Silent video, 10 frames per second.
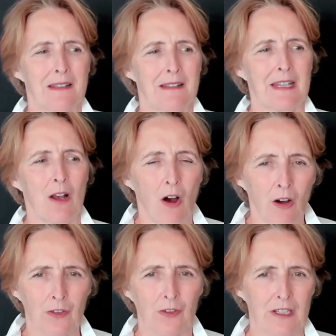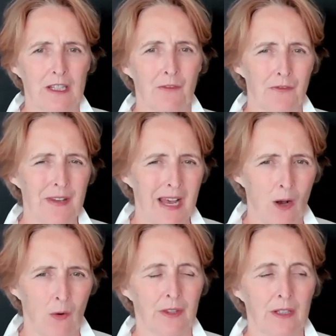is the honesty of
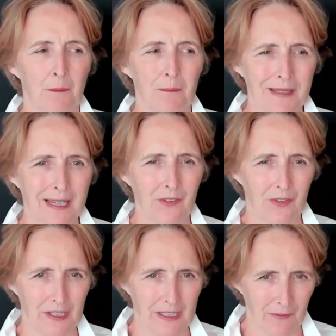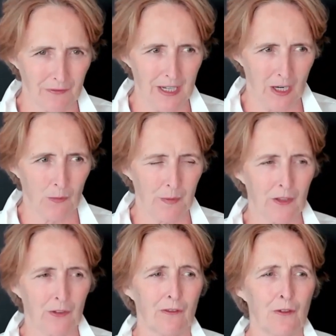now and the complexity of now.
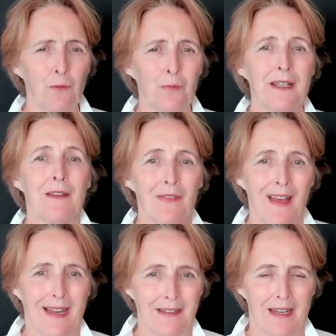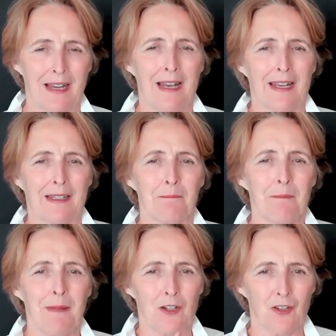Because if you bring that, it
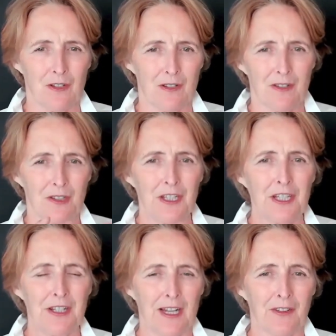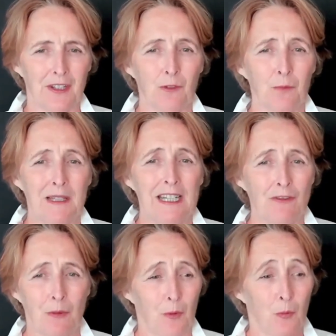matches the detail that is
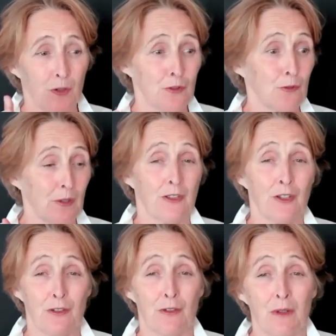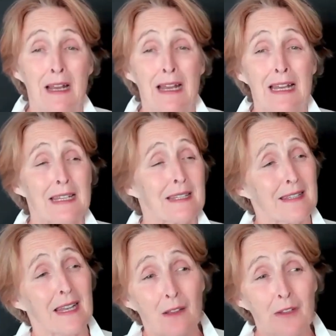believable. What you're trying to do
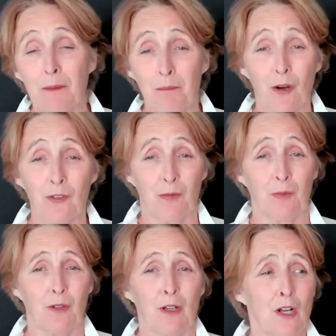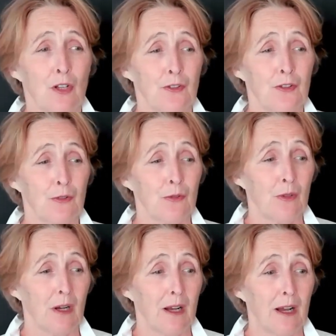is sell the impossible
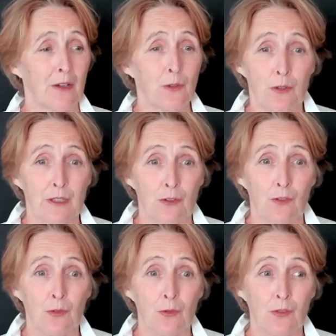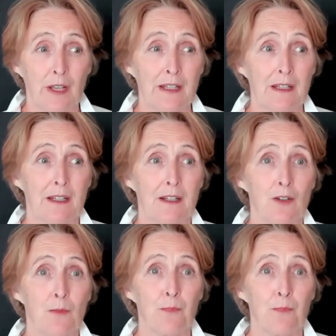to an audience who say,